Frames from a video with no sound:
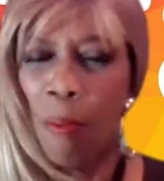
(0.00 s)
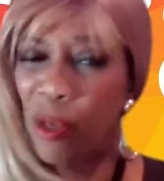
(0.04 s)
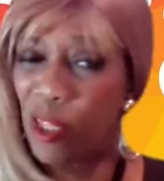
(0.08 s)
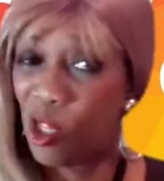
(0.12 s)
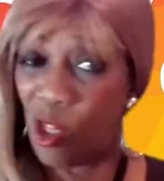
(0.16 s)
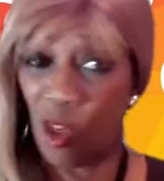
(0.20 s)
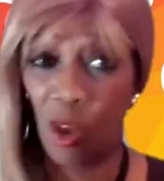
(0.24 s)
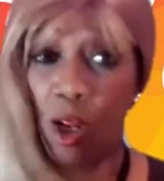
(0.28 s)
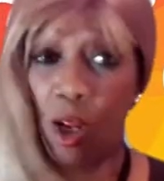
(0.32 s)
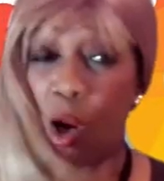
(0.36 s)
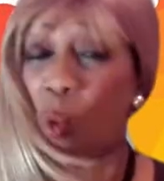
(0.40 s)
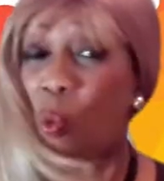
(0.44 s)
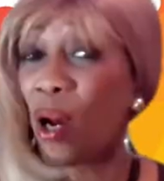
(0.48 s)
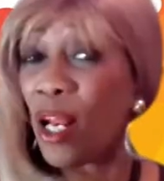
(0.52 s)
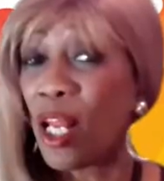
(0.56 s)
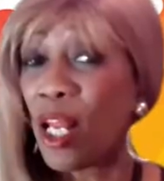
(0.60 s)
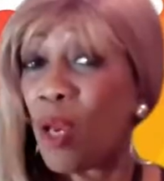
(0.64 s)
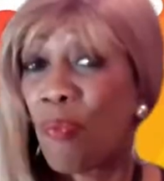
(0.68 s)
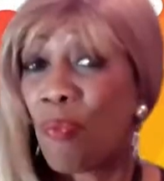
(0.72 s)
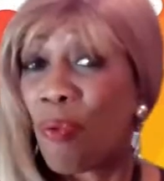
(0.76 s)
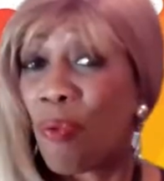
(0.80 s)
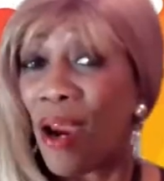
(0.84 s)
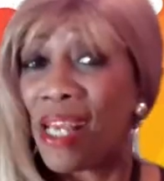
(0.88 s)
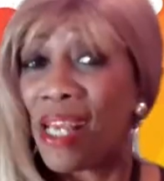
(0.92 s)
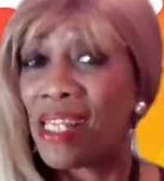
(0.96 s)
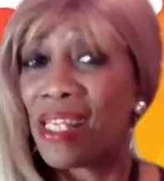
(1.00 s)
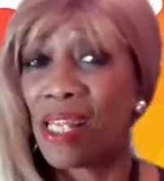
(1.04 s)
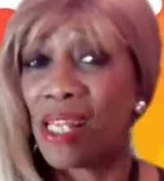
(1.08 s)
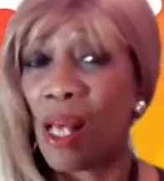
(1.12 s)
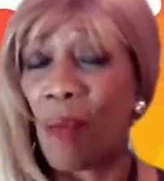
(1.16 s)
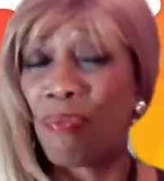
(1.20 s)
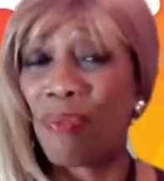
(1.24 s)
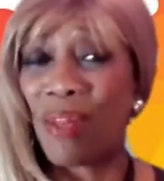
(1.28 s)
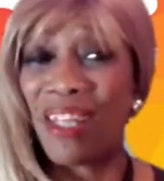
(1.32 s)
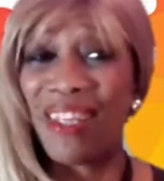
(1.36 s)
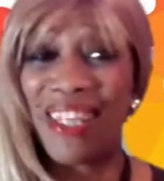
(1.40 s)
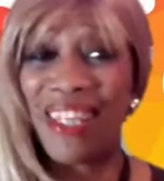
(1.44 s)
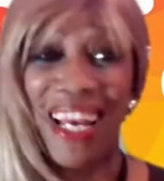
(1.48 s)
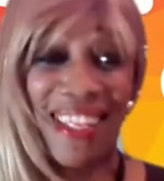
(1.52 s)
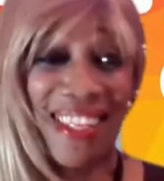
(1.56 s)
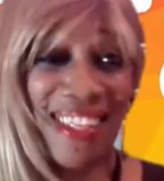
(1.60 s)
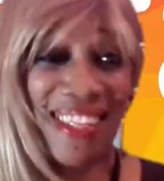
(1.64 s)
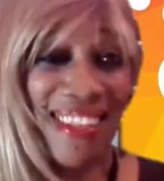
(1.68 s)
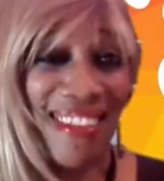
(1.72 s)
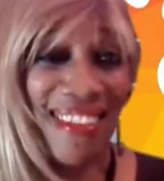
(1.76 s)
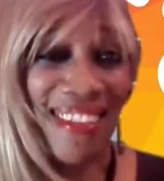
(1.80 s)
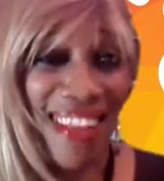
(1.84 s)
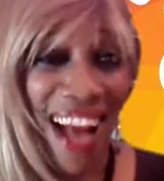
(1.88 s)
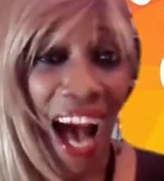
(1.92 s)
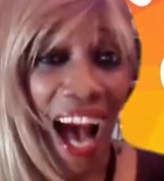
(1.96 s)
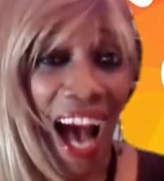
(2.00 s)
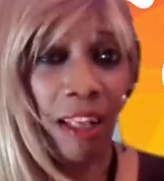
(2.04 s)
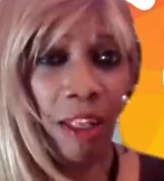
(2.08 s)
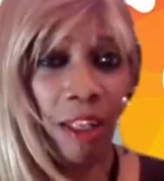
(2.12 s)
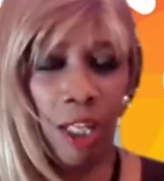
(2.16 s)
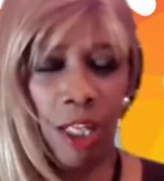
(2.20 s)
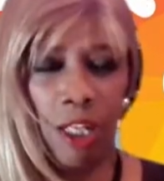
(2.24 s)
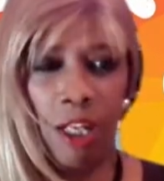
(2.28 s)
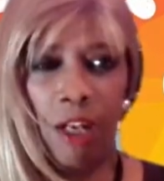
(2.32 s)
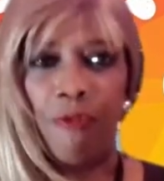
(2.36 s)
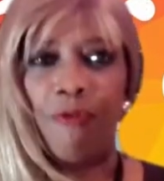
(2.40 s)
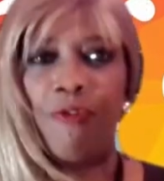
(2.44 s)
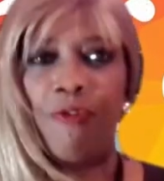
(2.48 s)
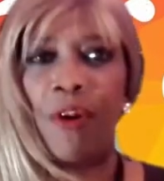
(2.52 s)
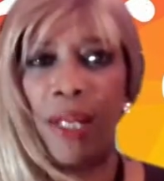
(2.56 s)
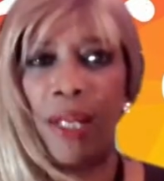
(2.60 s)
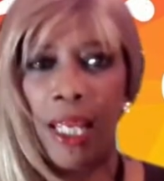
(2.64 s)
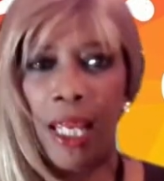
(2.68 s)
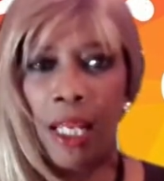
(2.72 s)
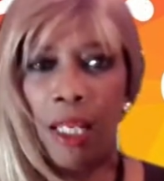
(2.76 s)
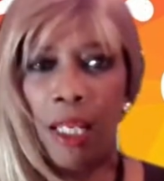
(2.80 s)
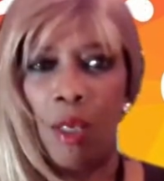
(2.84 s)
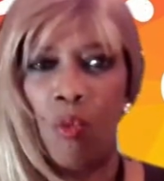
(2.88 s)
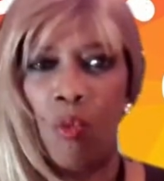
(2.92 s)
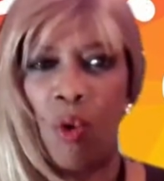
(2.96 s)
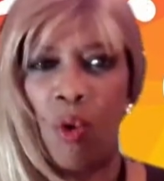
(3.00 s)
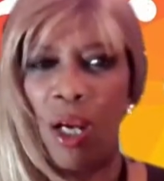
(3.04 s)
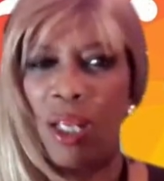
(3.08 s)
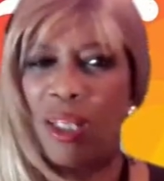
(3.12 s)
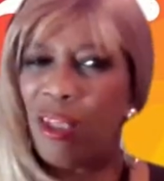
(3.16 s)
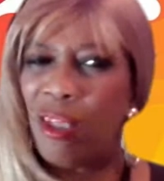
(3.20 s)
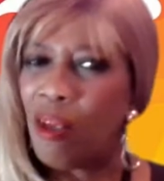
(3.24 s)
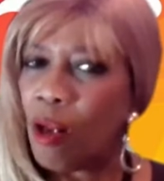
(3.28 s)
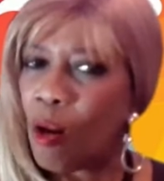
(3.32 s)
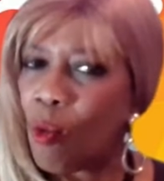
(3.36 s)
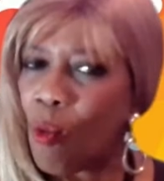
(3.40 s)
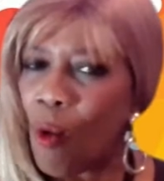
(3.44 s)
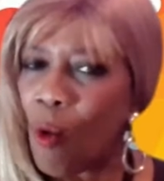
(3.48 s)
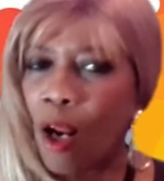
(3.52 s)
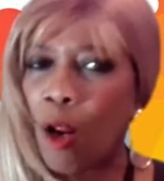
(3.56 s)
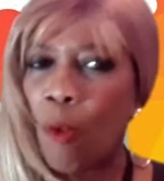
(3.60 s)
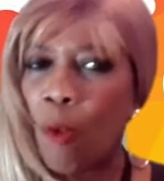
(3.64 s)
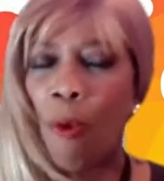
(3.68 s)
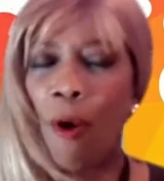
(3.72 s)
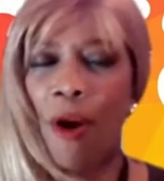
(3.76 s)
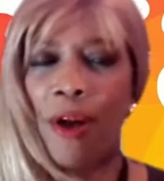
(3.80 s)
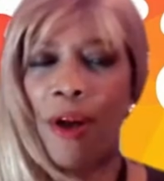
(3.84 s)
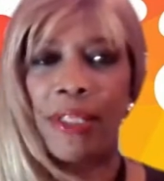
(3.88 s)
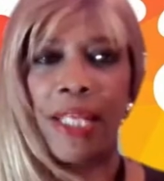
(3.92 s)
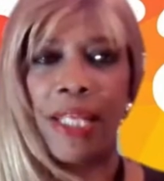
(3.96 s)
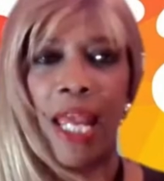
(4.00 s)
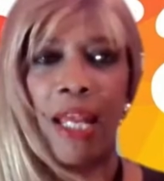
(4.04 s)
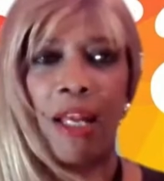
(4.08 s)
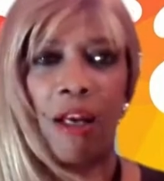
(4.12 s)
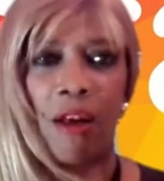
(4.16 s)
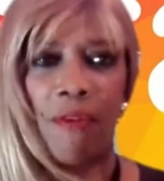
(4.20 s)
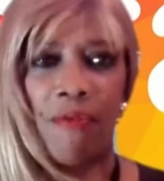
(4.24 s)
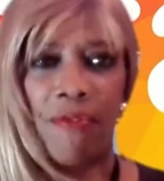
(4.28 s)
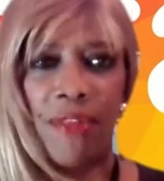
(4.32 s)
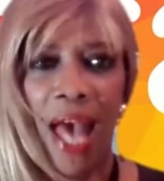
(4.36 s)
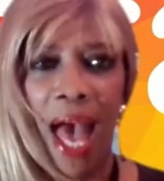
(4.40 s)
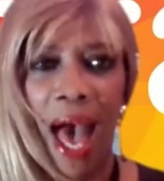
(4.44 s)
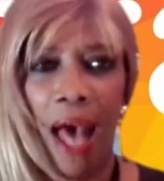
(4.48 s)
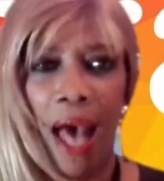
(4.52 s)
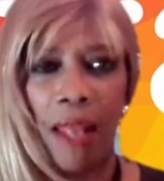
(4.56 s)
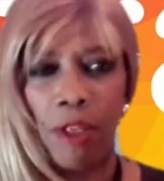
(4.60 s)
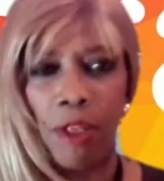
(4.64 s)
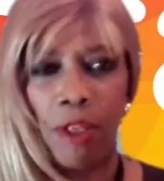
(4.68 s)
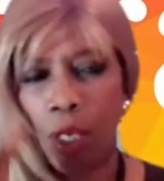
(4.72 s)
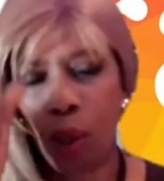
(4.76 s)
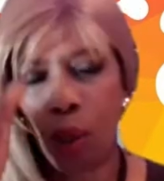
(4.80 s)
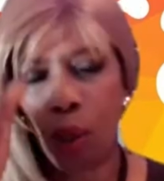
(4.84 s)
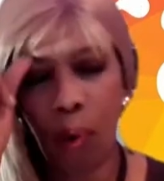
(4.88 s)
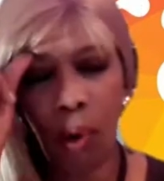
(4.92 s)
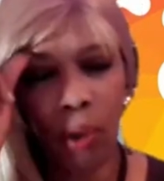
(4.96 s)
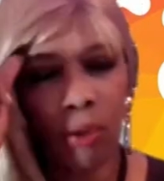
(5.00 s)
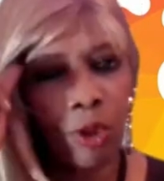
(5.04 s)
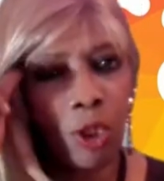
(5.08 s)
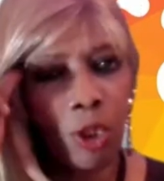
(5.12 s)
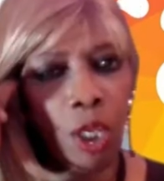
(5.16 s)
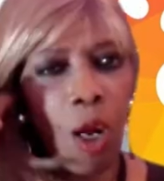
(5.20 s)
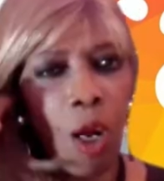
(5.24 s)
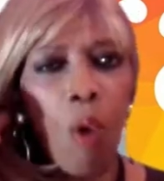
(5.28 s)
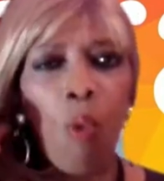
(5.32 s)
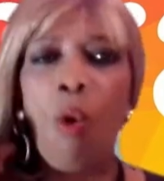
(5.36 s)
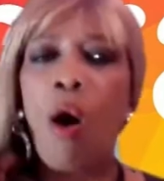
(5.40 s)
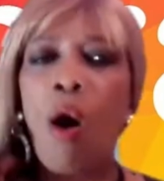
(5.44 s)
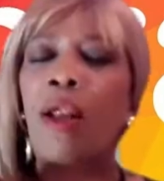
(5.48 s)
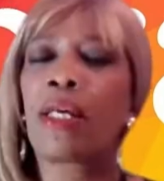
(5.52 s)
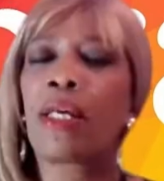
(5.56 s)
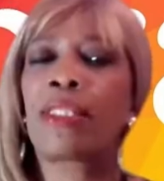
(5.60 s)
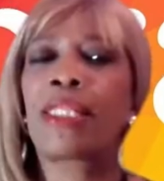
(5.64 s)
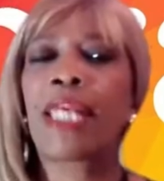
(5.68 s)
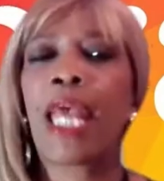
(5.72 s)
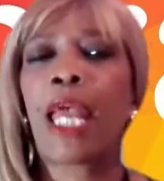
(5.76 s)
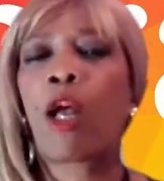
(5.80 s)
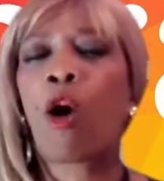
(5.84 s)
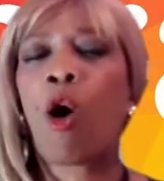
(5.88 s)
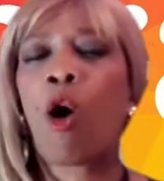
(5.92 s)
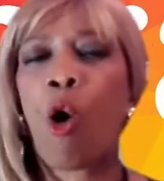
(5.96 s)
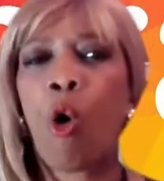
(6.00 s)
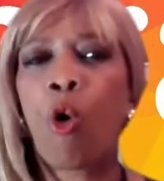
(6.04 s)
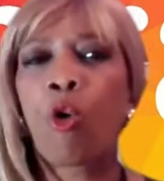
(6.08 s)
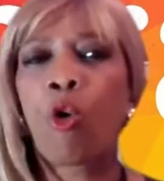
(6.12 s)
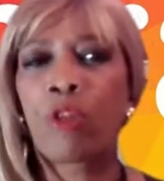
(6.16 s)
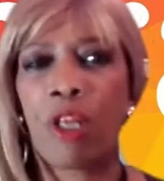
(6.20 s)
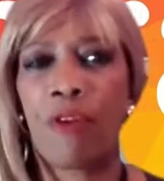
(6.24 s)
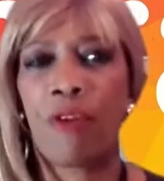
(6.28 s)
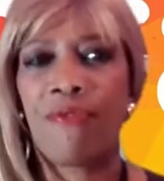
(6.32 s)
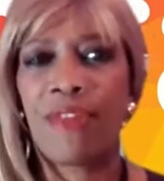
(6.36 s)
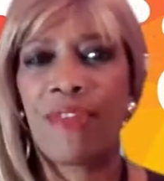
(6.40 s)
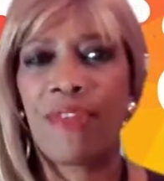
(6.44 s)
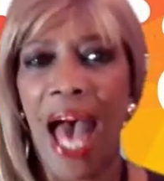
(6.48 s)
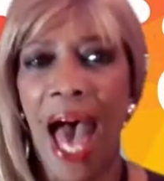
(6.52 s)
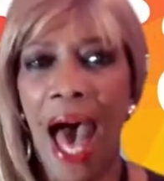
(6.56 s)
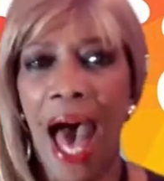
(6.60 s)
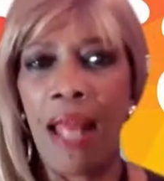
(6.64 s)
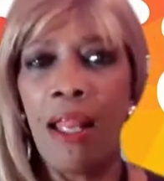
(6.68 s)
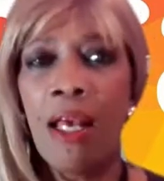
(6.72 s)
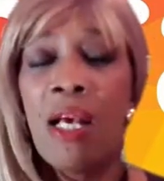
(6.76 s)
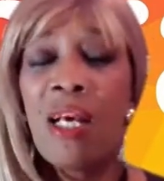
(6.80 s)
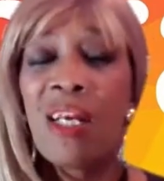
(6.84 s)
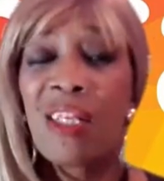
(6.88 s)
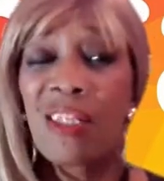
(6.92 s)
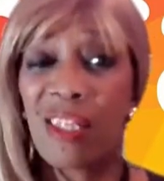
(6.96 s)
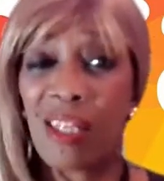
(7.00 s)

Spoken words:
But you don't want to embrace something that's not good for anyone. You don't want to partake of that. You don't want to take hold of that.